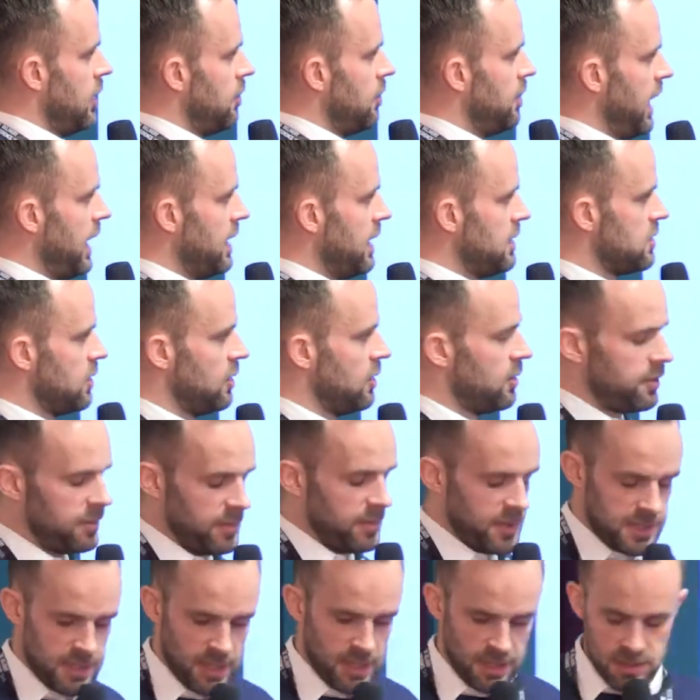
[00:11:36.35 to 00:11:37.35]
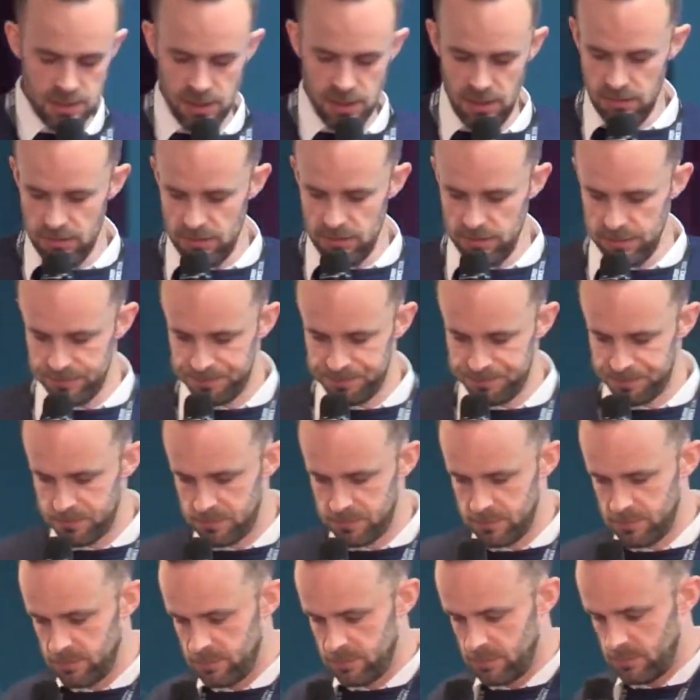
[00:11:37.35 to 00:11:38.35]
Ben Dunn from Accenture,
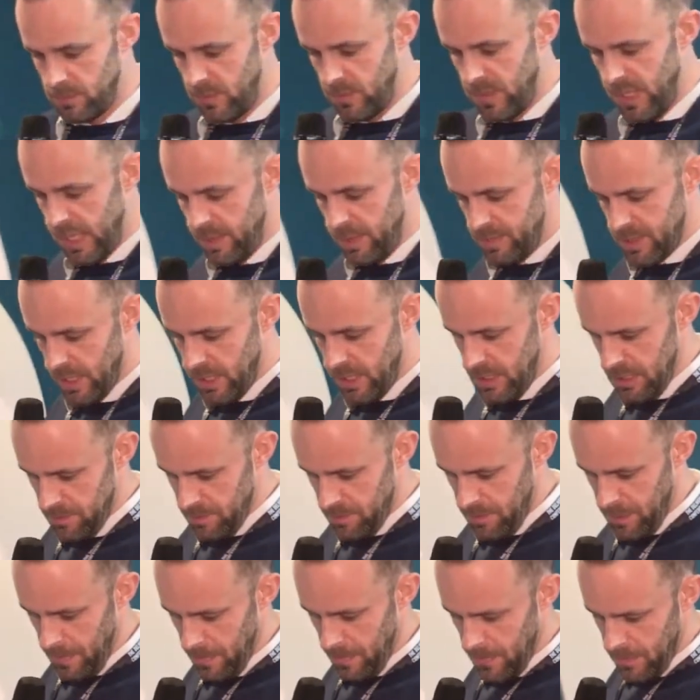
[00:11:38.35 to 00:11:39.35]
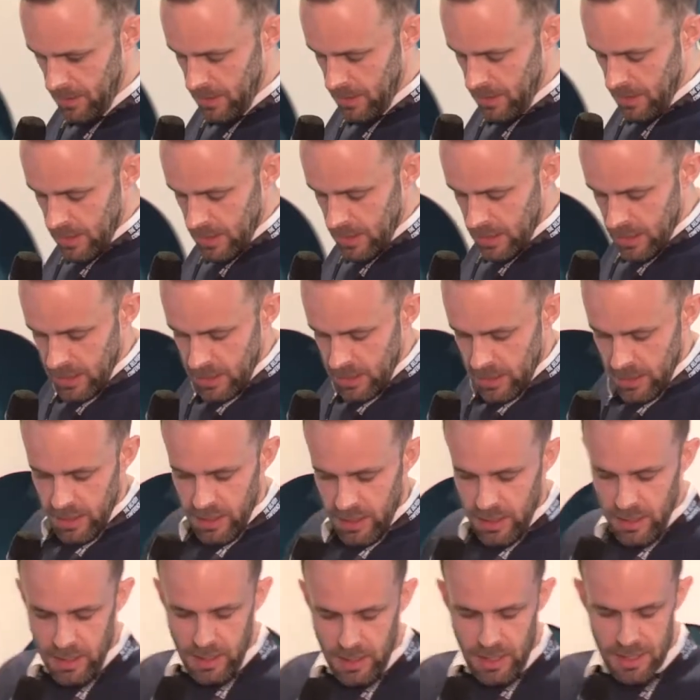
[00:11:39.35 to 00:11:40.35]
namesake,
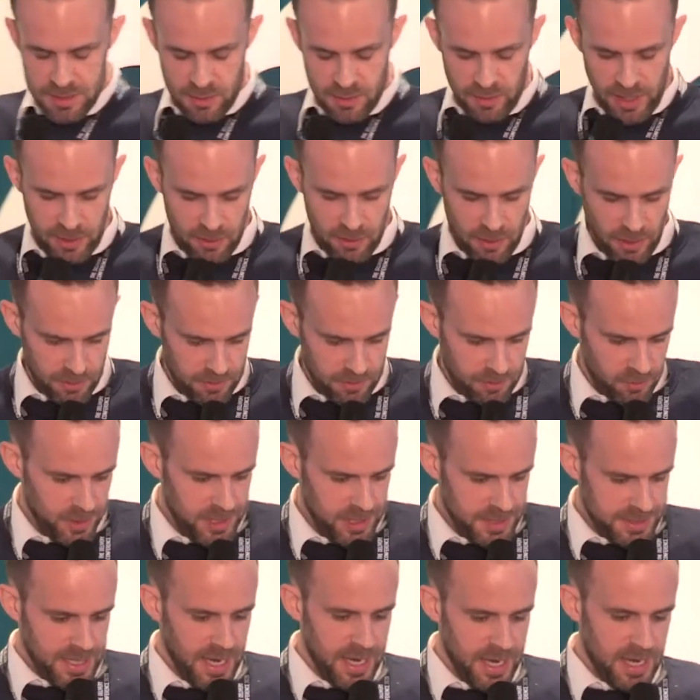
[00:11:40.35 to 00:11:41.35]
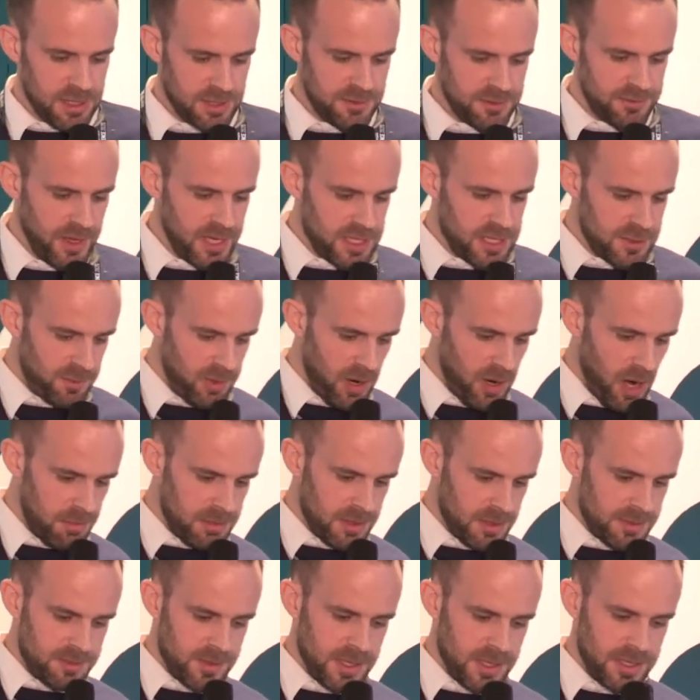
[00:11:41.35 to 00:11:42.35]
has a great quote. Retailers face
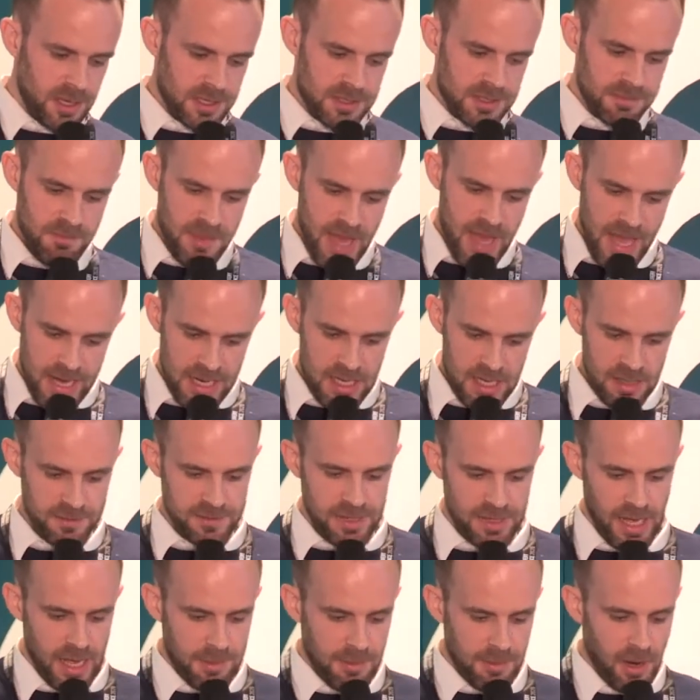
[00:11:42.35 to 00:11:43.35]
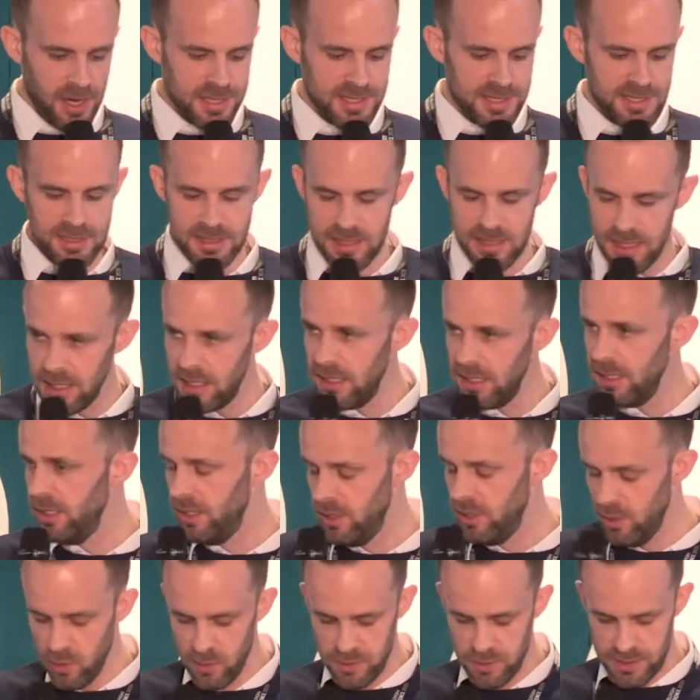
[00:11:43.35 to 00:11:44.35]
problems because many of them are still
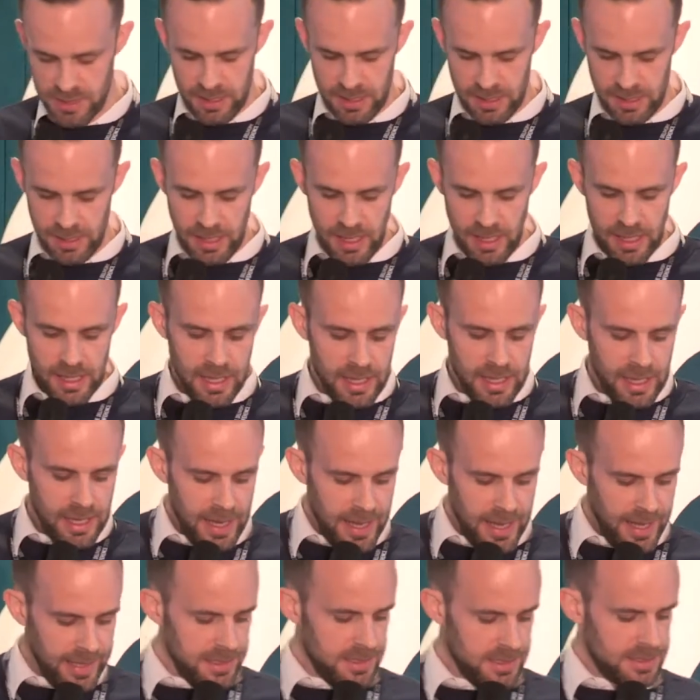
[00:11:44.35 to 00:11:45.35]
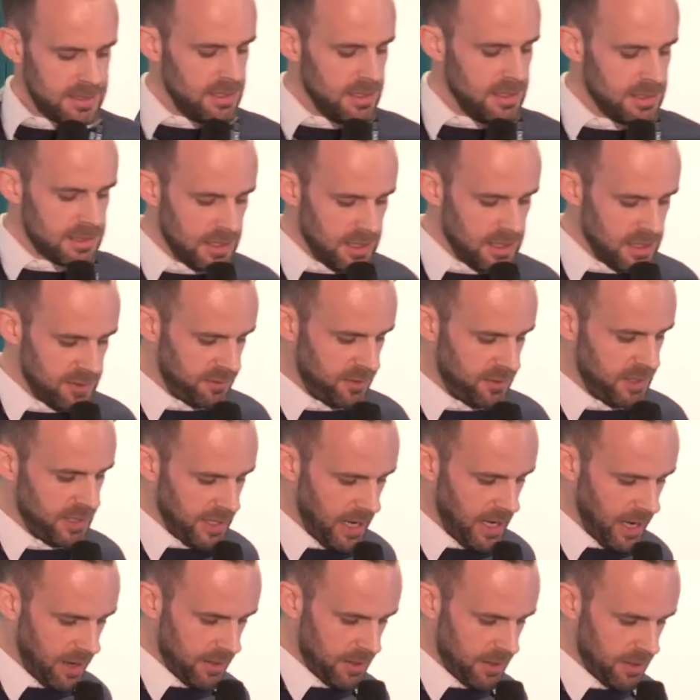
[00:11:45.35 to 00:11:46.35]
using legacy delivery
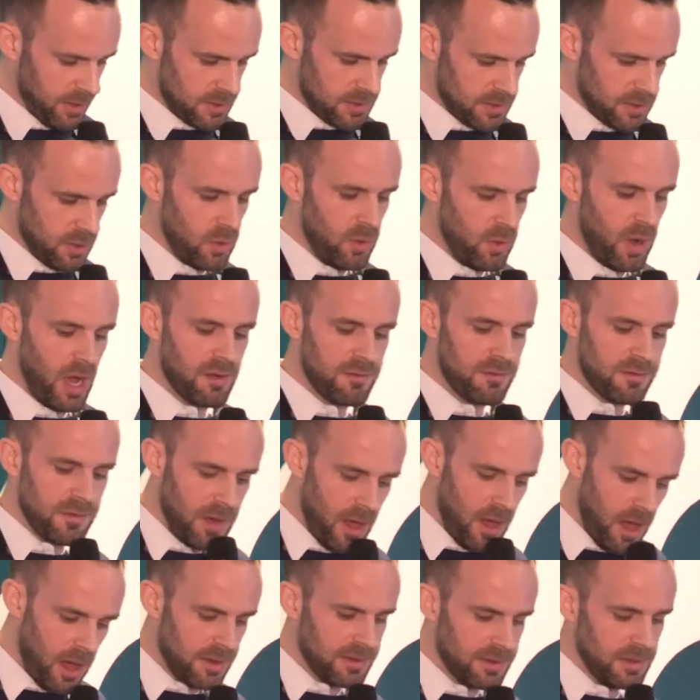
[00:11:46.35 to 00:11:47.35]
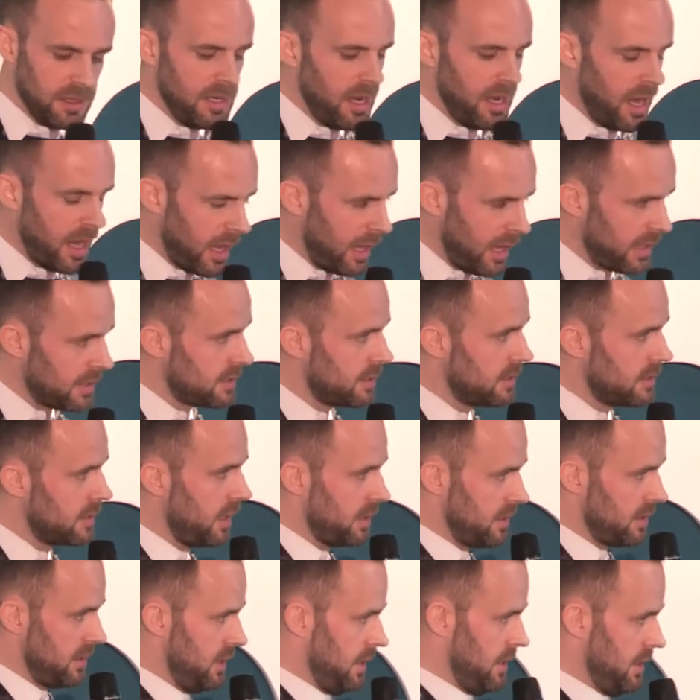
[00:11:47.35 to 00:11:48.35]
carriers who have not enhanced
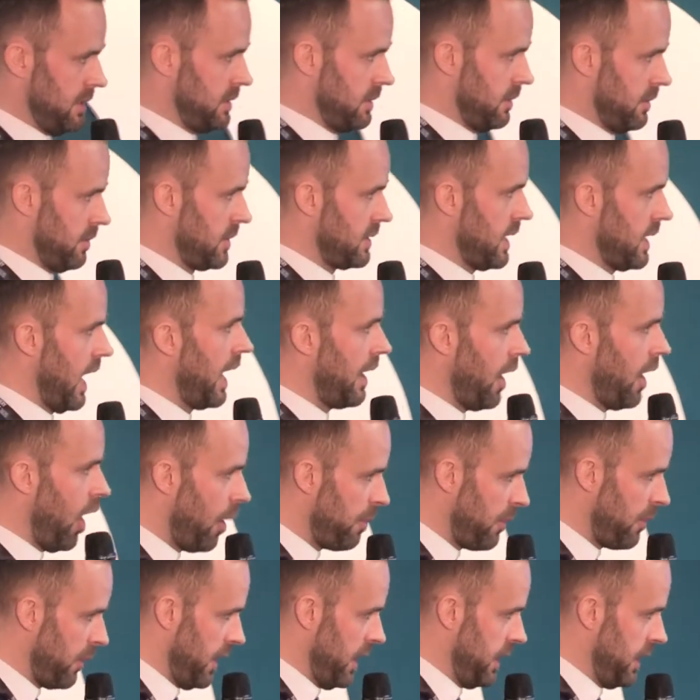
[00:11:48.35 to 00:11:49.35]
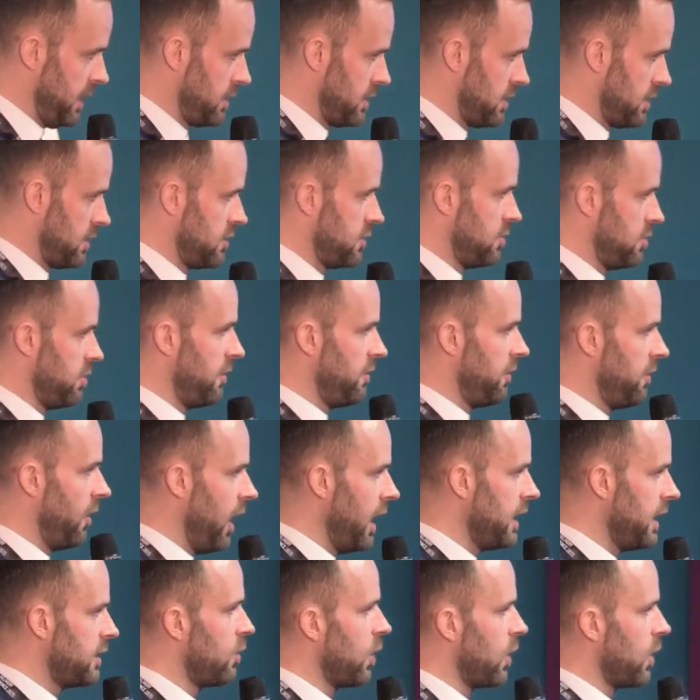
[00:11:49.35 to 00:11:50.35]
their systems and operations to
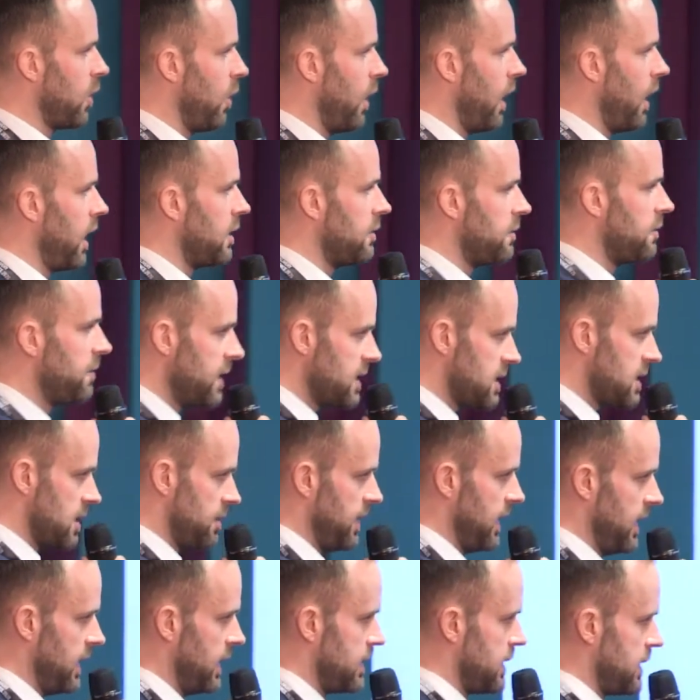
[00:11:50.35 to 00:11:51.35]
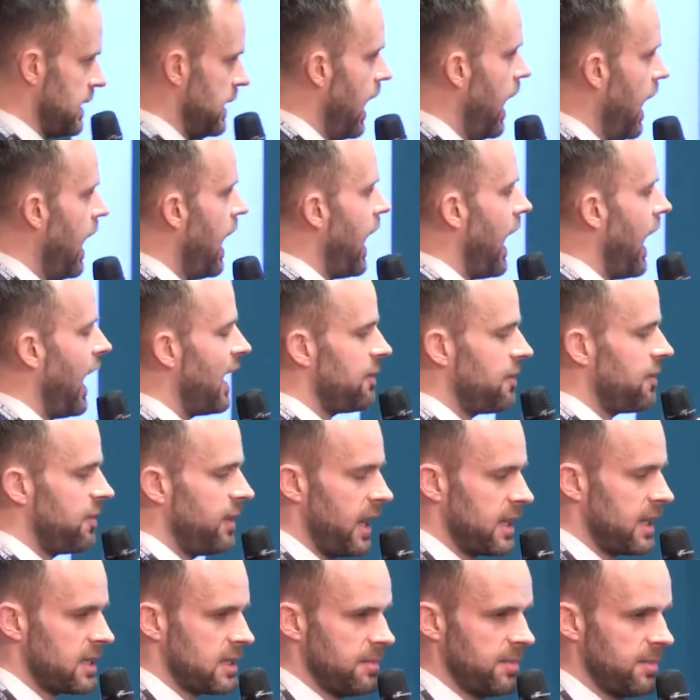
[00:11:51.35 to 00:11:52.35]
provide the required visibility and
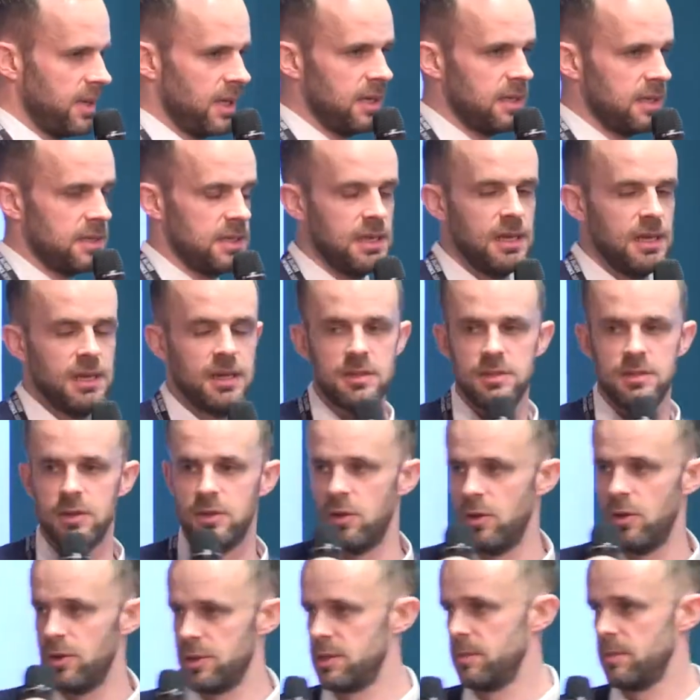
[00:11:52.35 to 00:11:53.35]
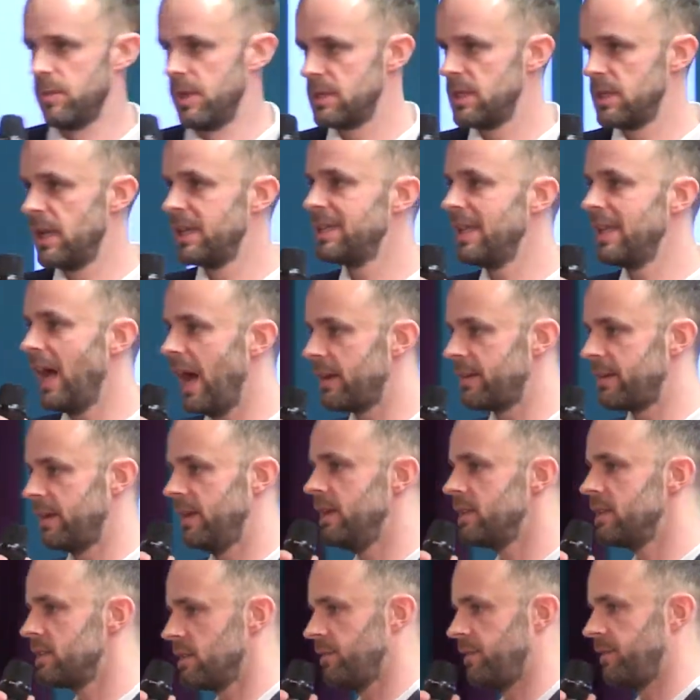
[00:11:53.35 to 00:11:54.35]
flexibility to customers. That
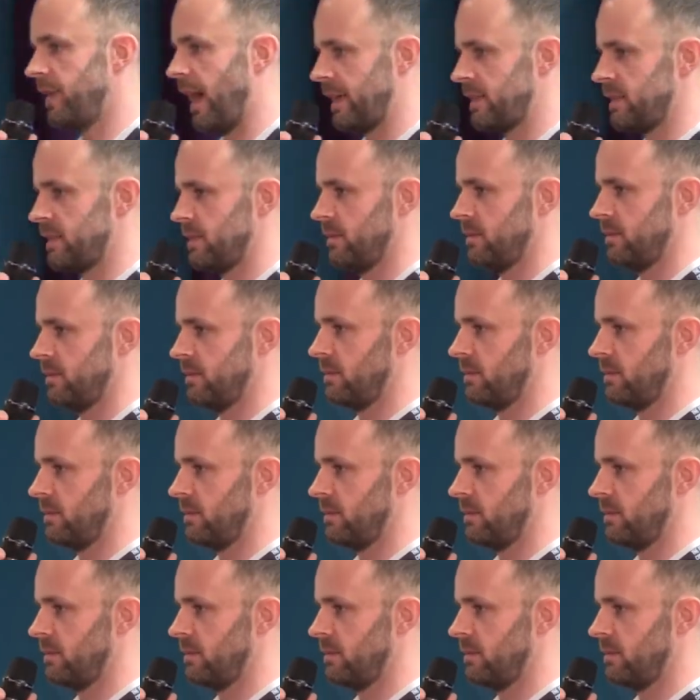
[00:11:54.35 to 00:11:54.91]
is a fact.